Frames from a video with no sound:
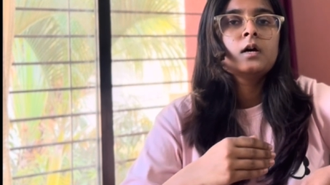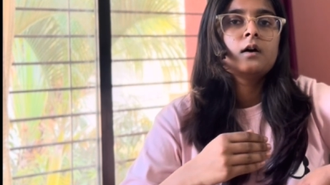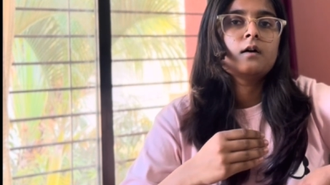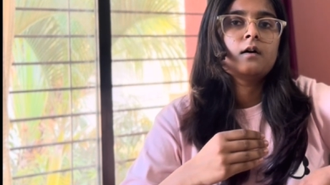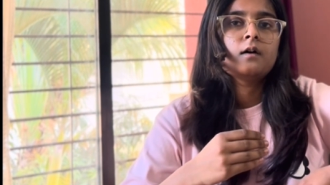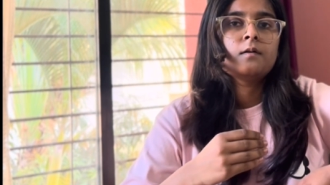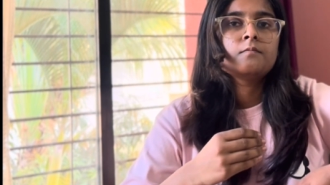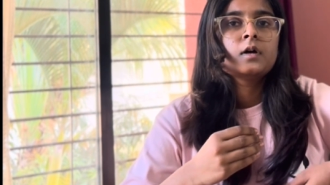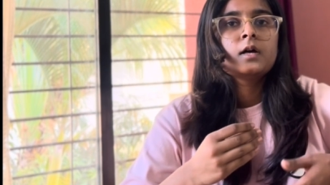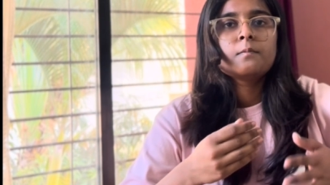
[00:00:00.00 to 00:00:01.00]

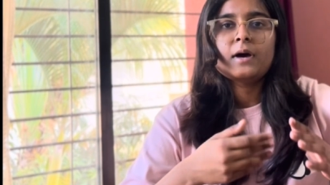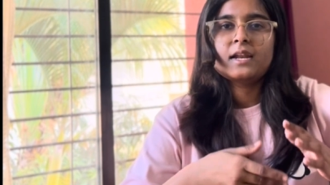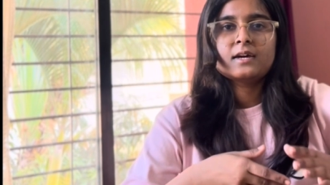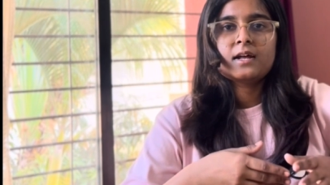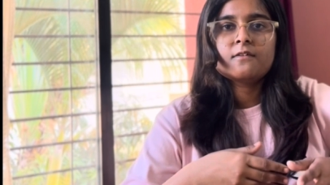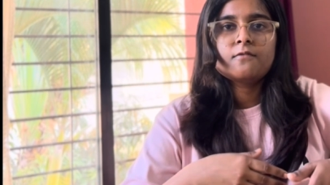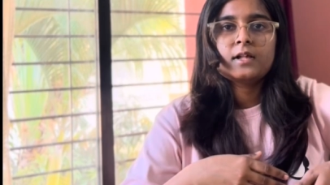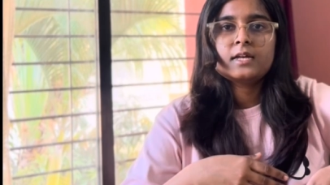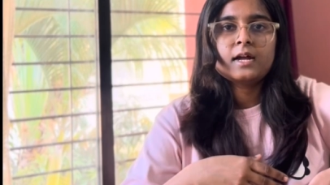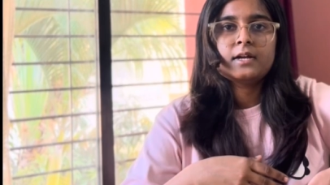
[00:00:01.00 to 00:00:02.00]
paragraph
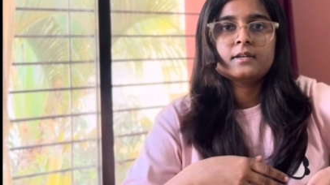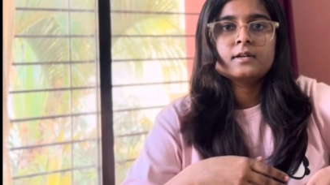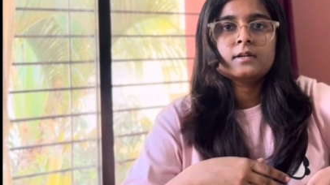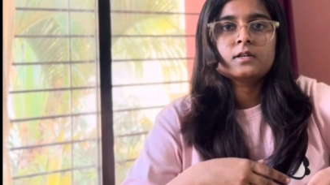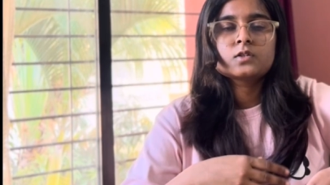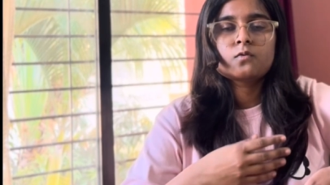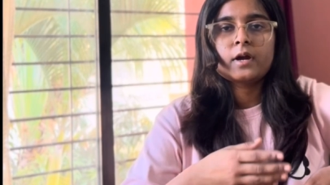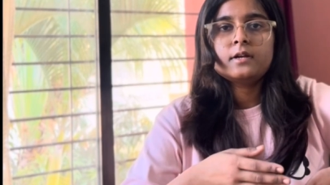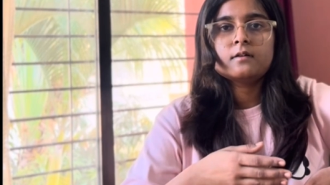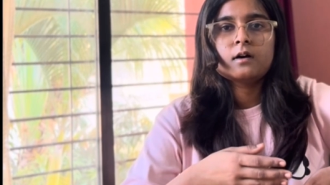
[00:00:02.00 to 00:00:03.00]
wale writing is
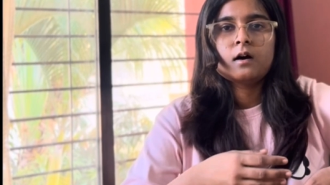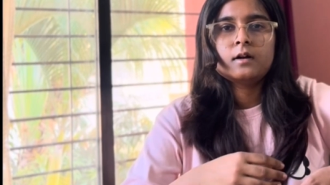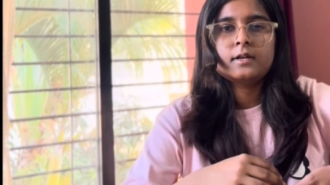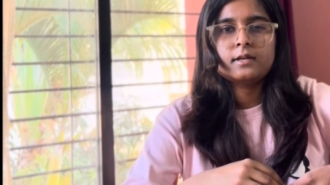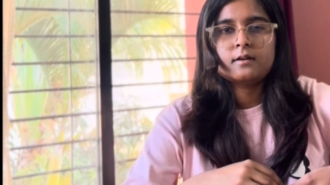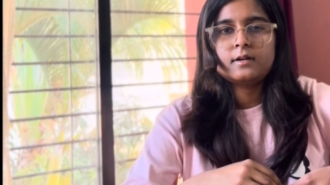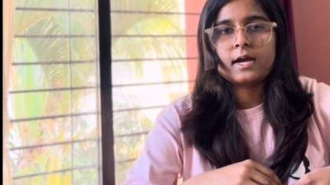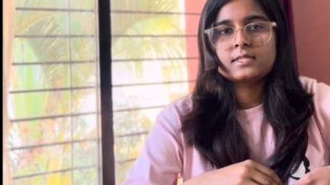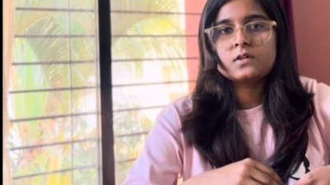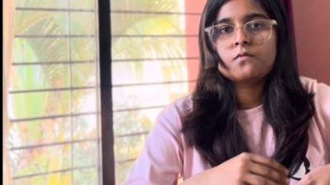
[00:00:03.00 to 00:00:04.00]
quite
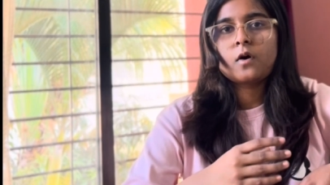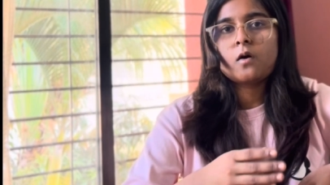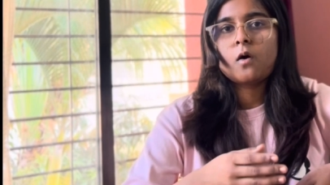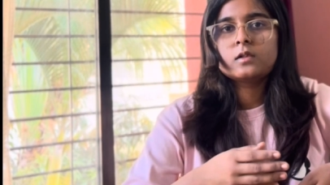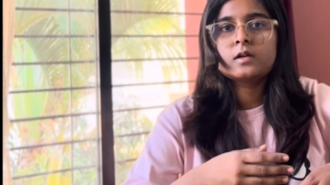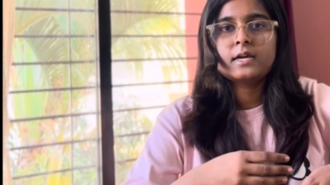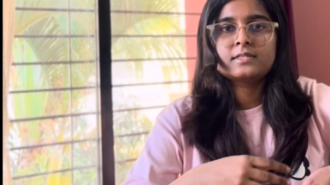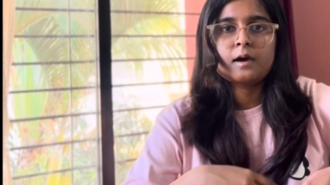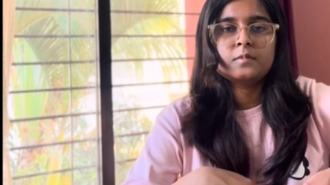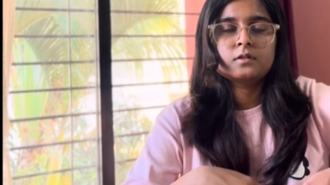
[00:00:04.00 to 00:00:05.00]
taxing for all the
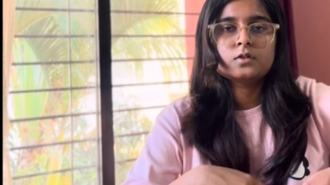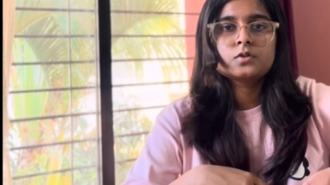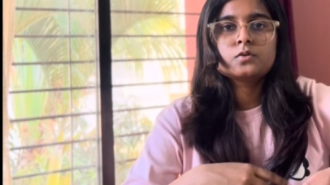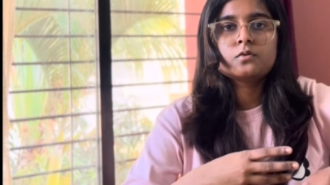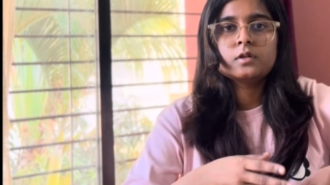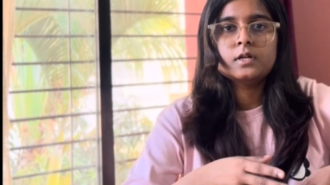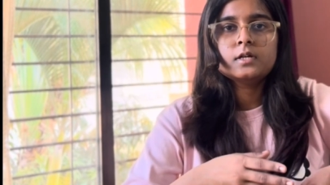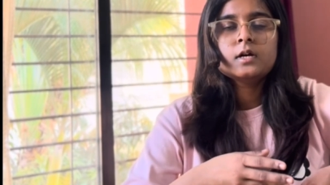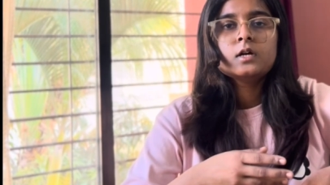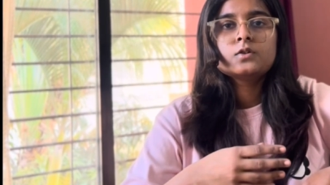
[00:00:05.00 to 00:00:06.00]
examiners to read.
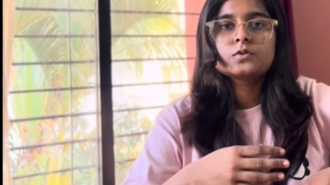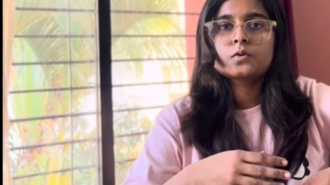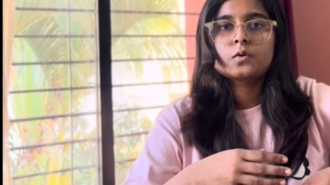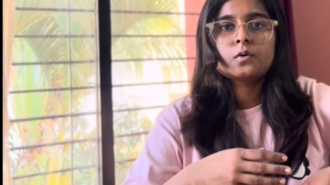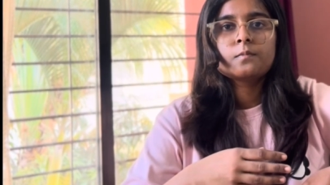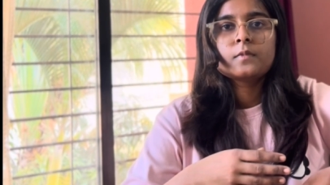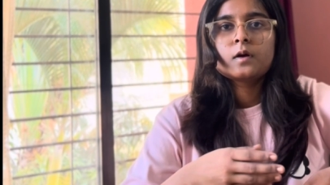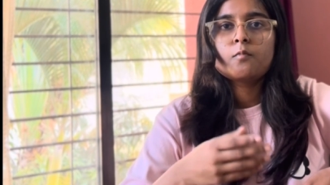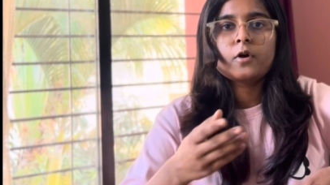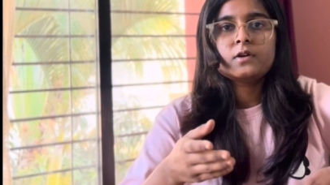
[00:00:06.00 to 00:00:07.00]
So
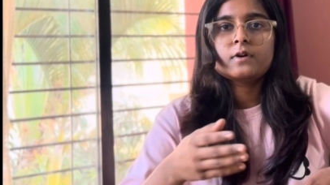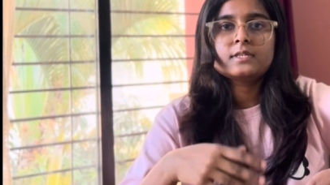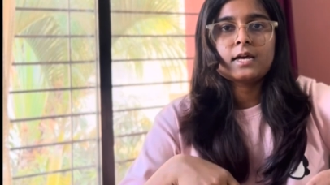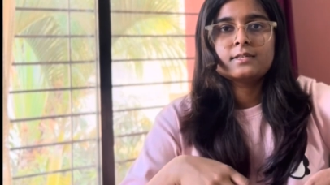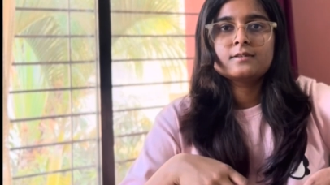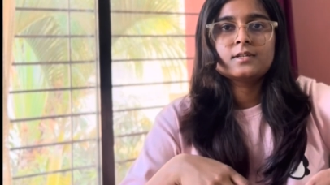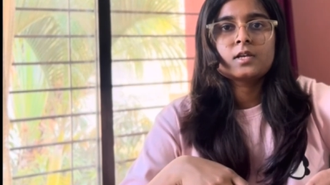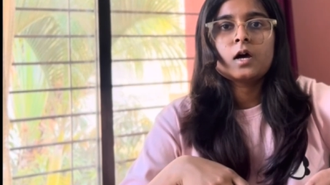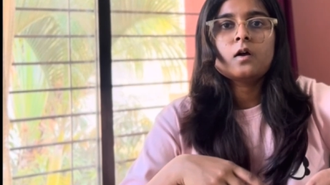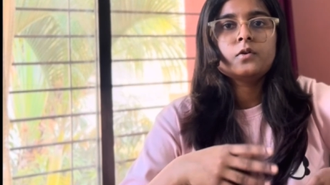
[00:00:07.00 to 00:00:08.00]
point-wise answers
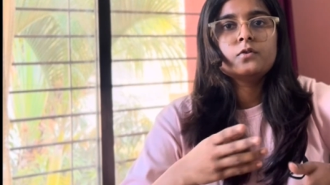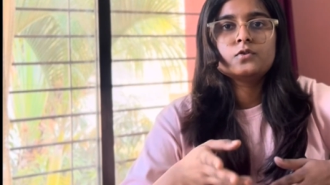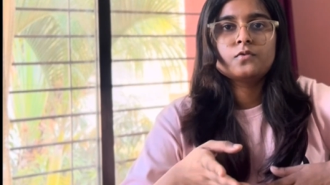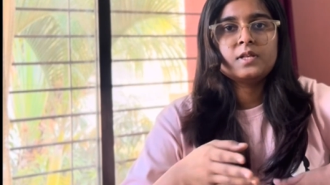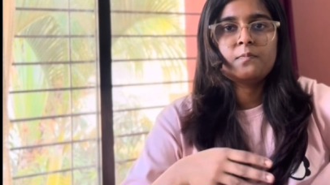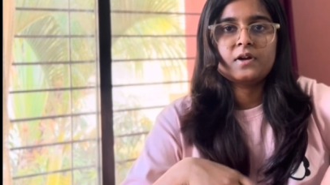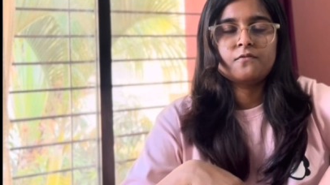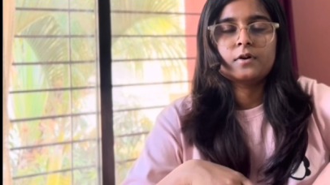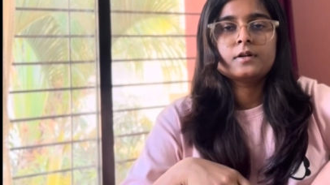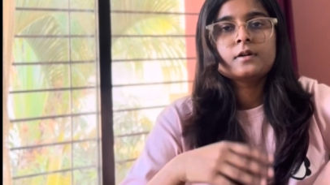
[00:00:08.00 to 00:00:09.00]
are usually
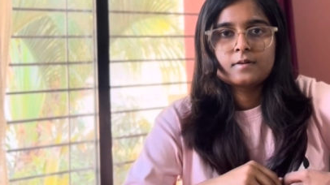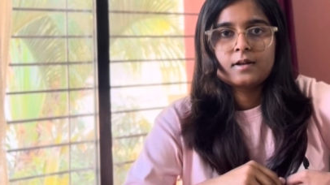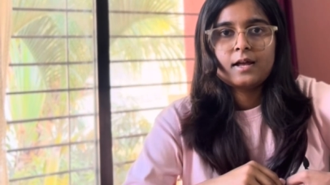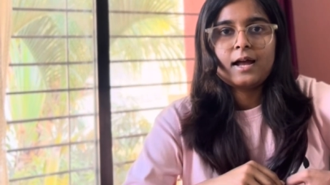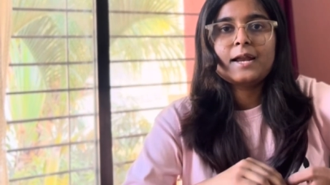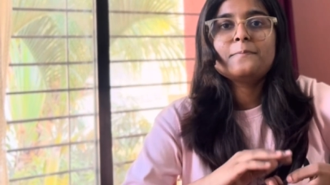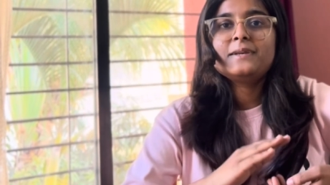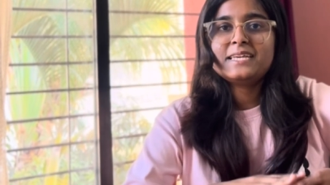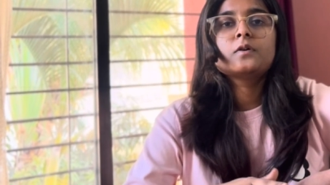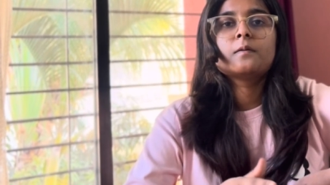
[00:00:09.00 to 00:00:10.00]
preferred. And
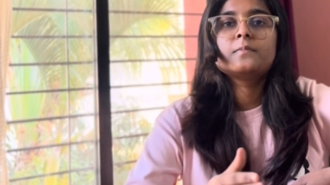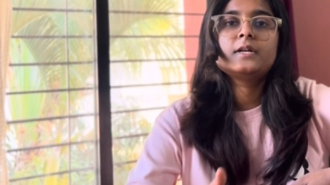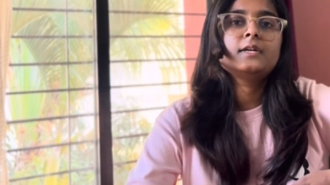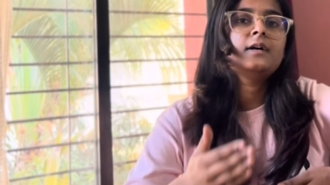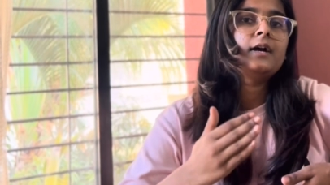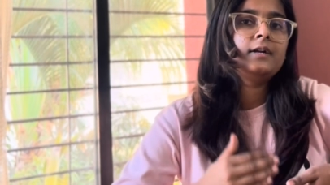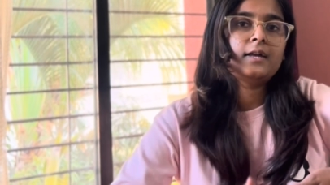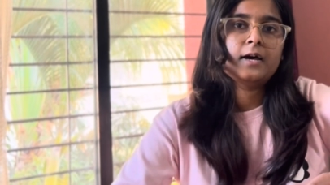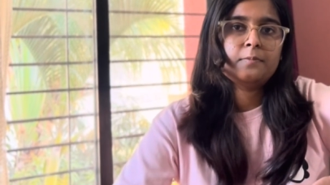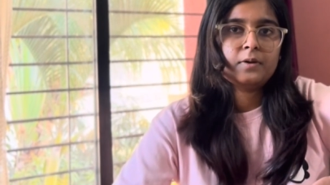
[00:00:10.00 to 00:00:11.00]
please complete the
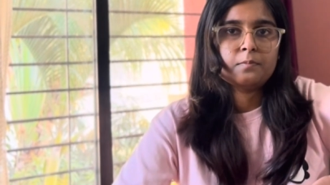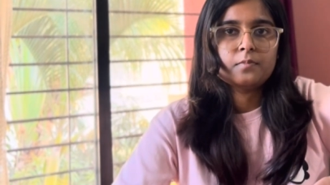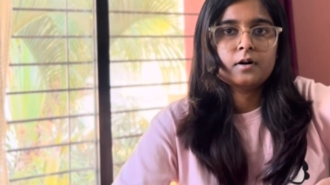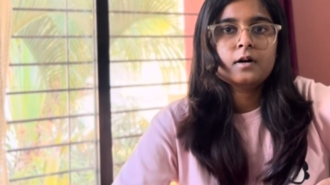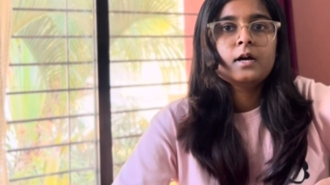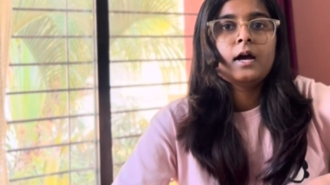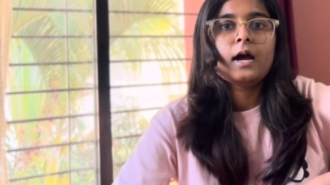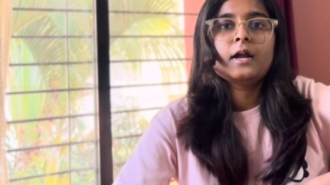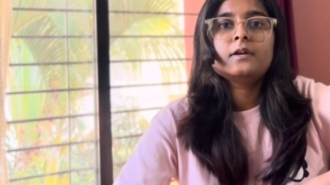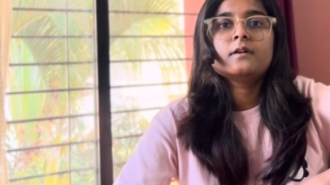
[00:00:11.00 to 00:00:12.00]
entire paper
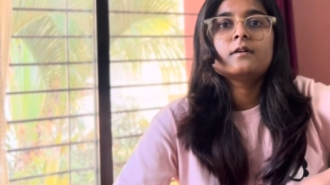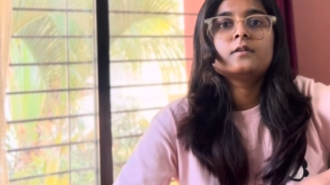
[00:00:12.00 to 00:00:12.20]
and